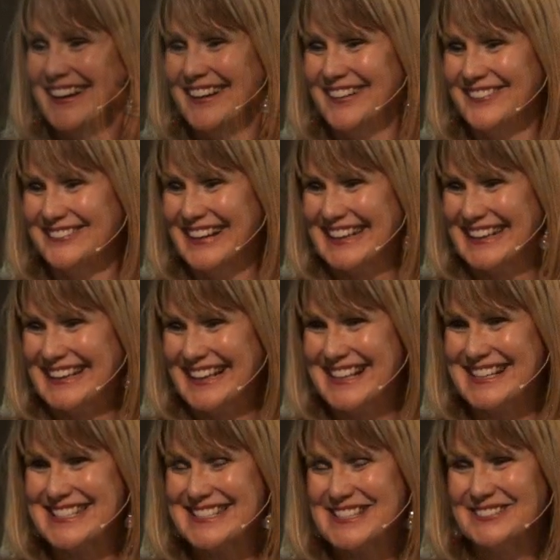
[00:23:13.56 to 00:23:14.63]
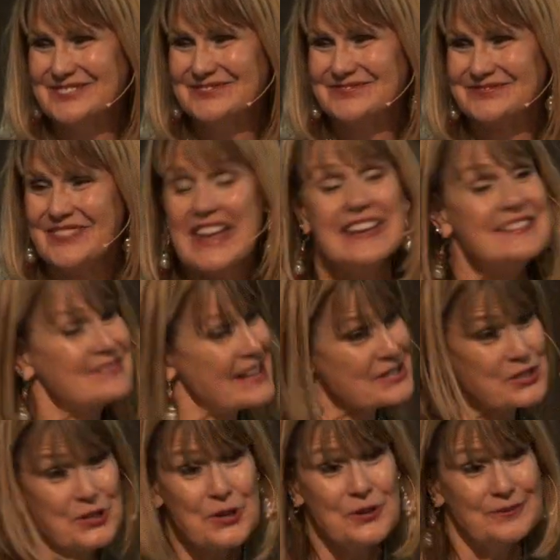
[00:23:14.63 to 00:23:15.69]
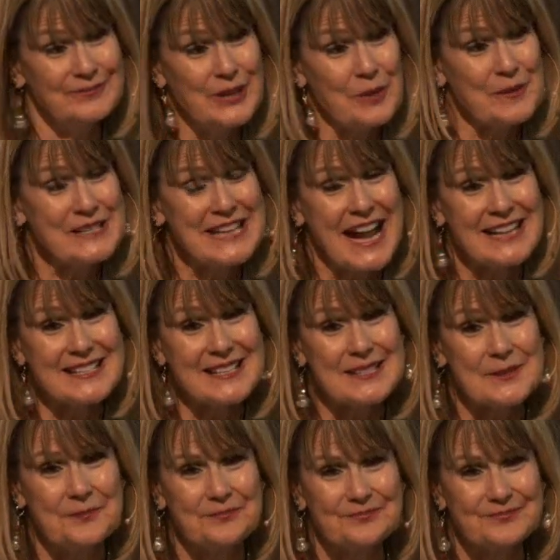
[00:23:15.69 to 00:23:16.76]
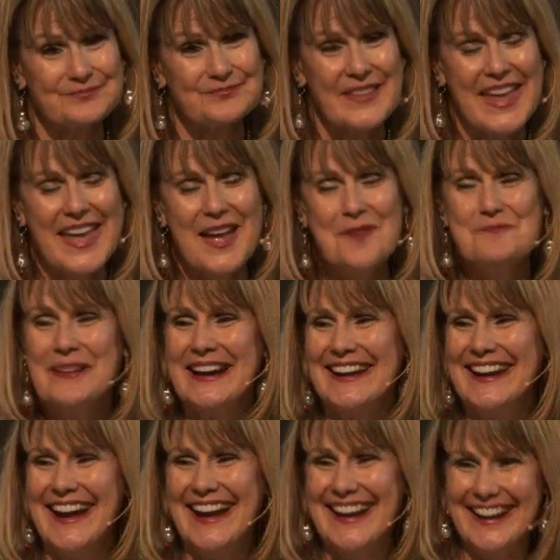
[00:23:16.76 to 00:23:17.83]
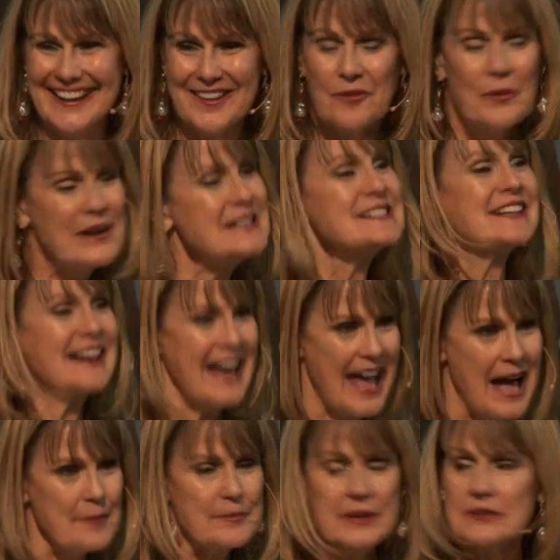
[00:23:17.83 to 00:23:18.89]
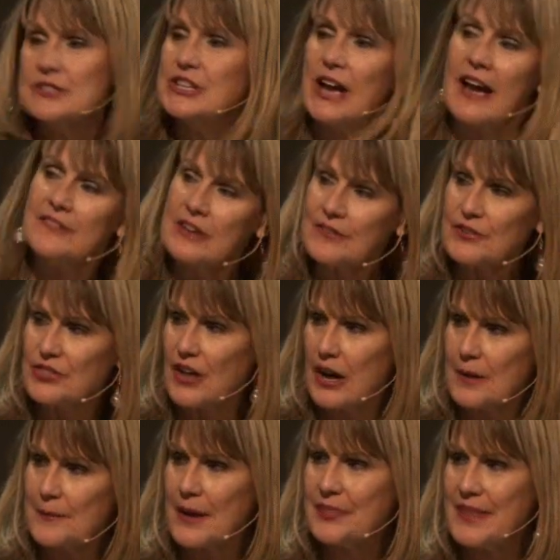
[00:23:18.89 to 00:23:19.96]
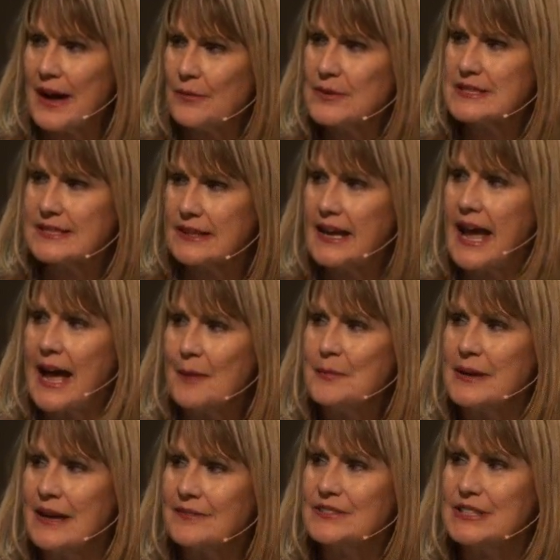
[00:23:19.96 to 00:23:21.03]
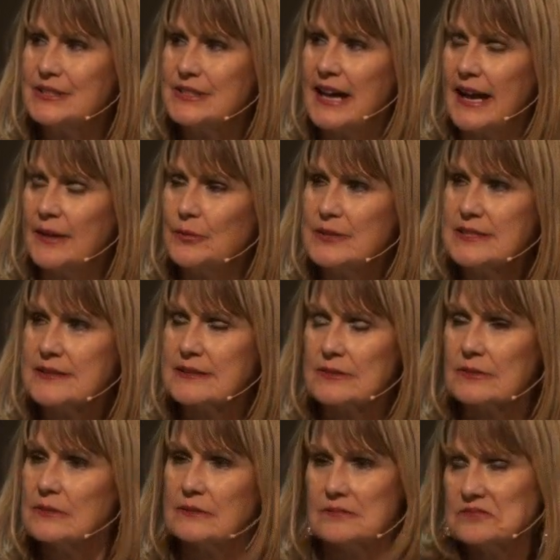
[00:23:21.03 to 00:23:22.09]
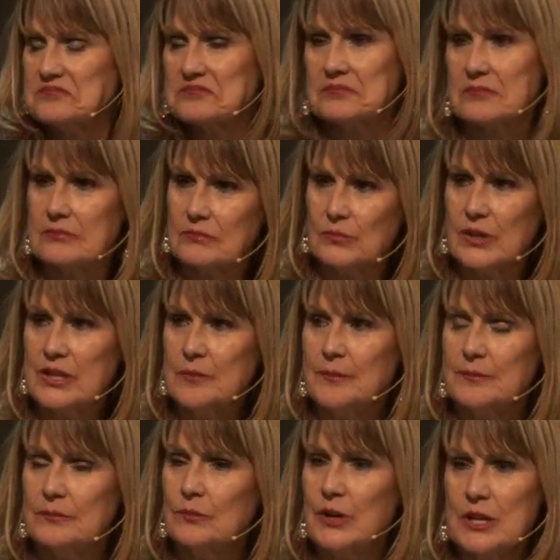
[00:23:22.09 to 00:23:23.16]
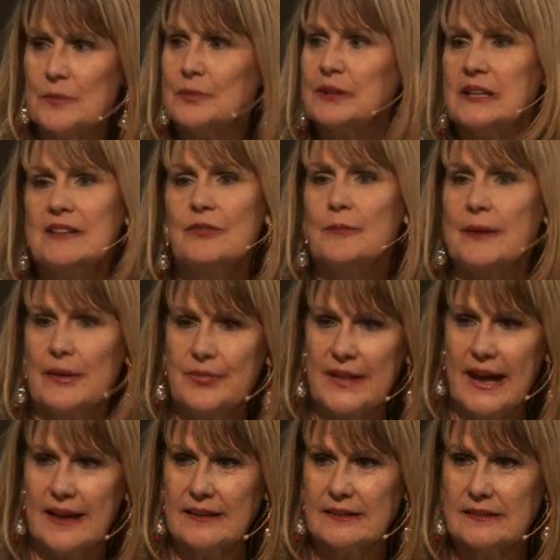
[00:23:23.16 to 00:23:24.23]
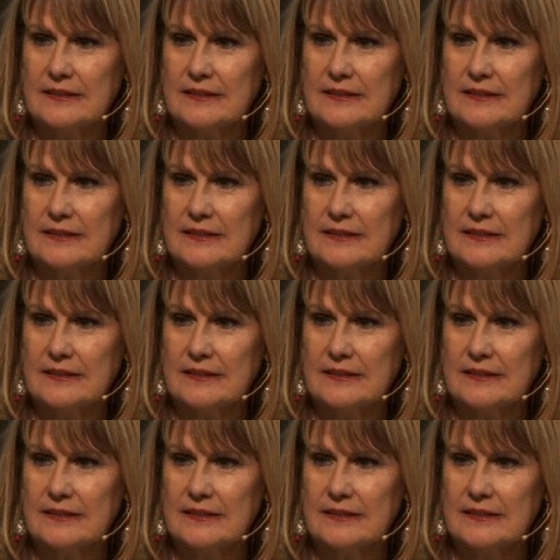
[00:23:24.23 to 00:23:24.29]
Oh my gosh. That's true. No more taxes. But what is going to happen? Do you have you ever thought about that? What's going to happen after you die? What's what do you what do you believe about that?